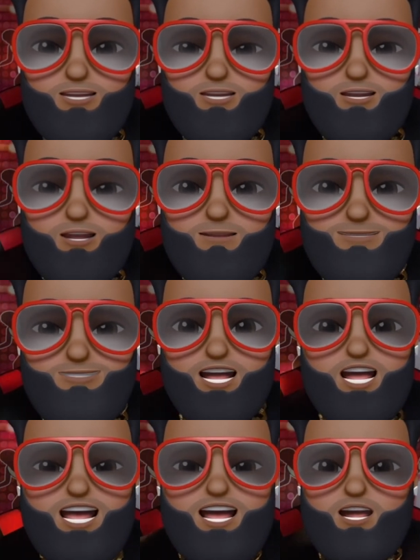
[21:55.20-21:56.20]
Can't
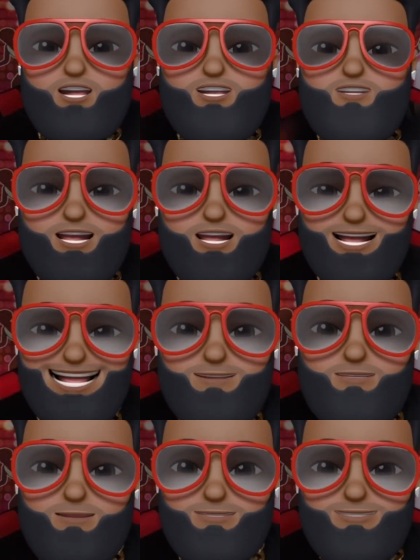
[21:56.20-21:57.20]
believe this shit got
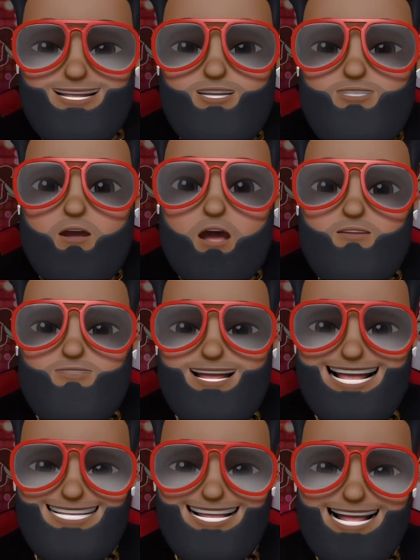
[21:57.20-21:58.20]
me pissed off
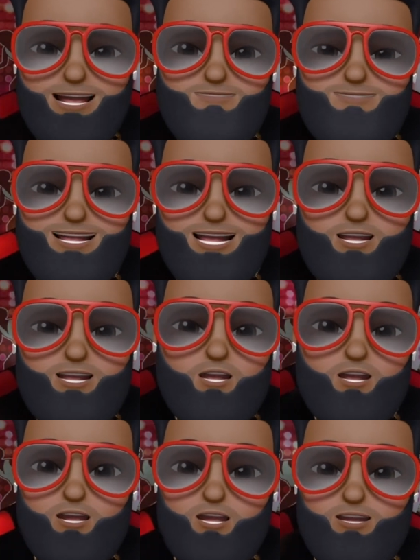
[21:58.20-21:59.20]
right now, man.
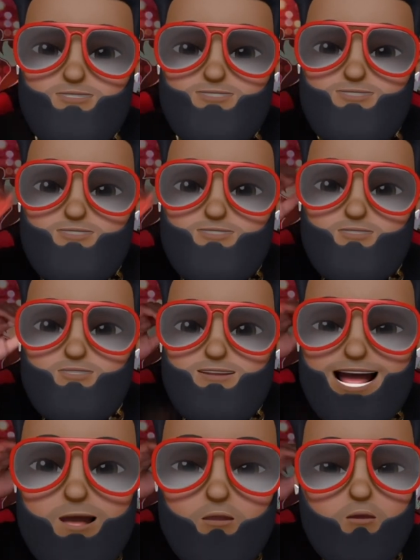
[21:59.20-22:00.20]

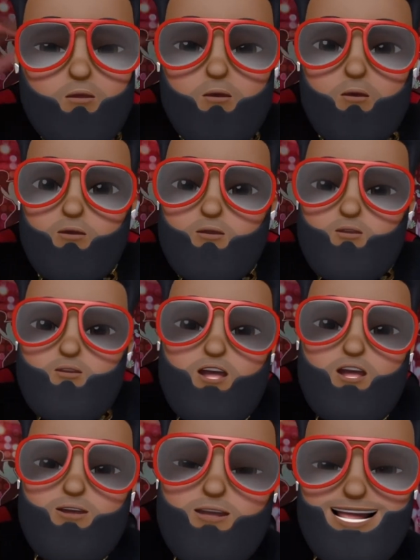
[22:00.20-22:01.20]
I, ooh, ooh,
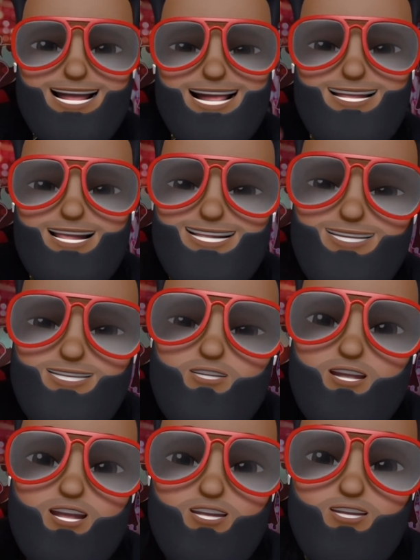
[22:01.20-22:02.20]
yo, and the
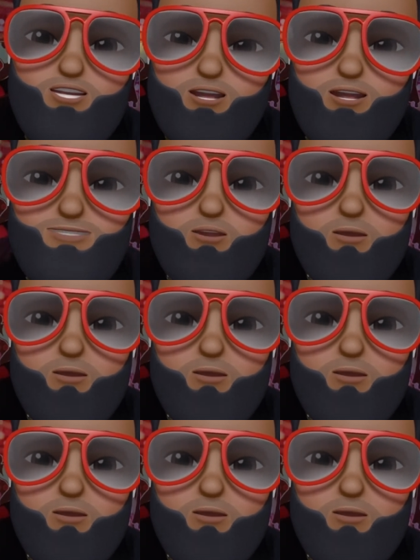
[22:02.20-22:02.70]
the nerve you